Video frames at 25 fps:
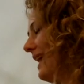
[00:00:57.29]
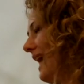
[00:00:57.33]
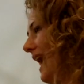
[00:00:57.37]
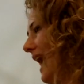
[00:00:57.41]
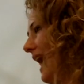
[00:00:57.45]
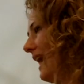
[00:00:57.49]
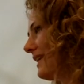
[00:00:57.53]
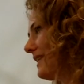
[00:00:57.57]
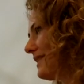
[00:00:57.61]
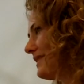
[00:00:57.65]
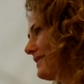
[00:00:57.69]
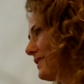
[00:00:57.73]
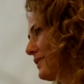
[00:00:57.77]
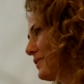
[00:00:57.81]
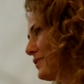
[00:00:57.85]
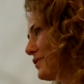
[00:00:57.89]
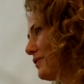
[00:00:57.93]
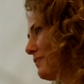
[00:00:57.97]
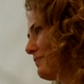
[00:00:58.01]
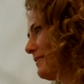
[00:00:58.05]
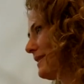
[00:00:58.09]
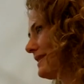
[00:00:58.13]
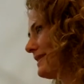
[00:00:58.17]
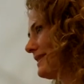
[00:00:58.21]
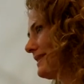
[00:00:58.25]
and a social
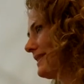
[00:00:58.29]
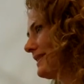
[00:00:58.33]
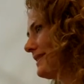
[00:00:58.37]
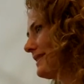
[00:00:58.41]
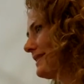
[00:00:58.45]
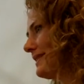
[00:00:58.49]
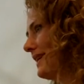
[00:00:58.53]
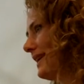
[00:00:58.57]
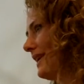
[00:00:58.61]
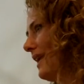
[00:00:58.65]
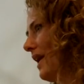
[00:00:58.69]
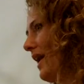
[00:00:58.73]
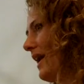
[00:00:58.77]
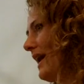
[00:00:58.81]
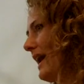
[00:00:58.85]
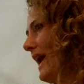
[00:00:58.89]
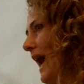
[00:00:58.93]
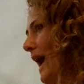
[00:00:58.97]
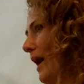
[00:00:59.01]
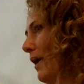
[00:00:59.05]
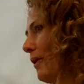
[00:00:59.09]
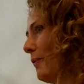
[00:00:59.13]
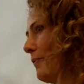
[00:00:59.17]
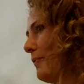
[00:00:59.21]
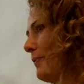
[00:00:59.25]
business, and I
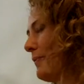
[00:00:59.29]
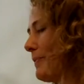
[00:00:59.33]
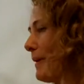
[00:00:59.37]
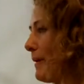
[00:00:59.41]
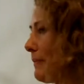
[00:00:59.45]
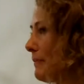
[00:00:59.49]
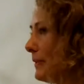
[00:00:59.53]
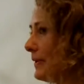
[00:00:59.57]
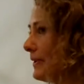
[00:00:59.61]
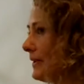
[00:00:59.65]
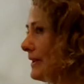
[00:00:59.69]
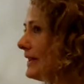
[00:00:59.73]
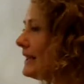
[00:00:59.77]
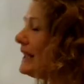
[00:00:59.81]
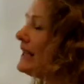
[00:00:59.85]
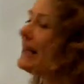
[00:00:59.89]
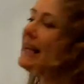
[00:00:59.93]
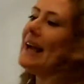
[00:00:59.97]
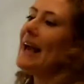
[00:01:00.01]
help people